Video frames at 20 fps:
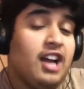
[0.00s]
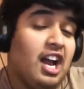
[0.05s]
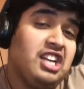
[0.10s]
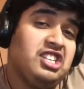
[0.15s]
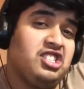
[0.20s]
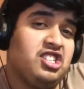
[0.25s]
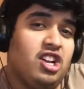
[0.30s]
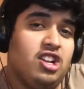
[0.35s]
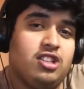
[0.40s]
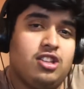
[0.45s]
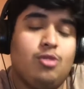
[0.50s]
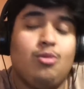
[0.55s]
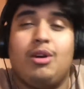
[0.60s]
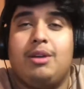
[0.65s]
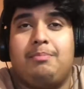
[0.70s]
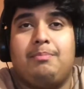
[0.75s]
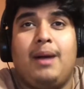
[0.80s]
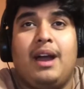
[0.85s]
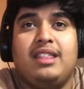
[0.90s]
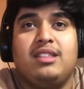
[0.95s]
I still do
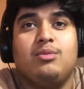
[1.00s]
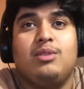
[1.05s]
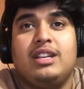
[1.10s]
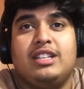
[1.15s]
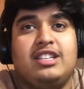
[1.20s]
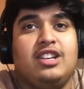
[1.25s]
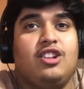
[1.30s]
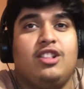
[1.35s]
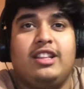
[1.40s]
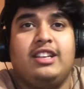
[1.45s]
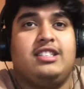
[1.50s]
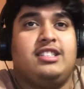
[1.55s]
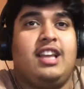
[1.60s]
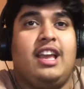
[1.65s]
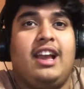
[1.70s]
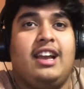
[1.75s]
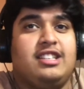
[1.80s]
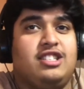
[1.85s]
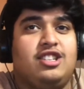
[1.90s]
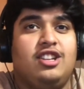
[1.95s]
it, by the way. Till this
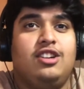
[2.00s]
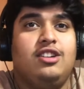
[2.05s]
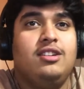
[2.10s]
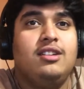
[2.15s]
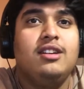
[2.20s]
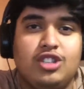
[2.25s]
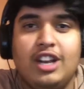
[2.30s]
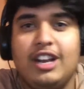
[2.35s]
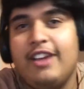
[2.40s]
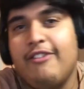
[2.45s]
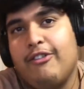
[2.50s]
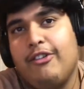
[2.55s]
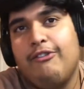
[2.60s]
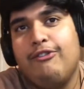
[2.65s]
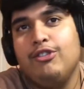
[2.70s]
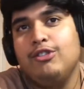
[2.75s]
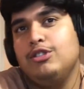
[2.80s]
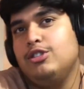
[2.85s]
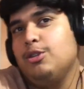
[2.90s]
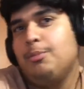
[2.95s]
day, I still deliver
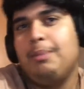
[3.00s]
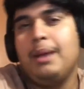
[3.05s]
food to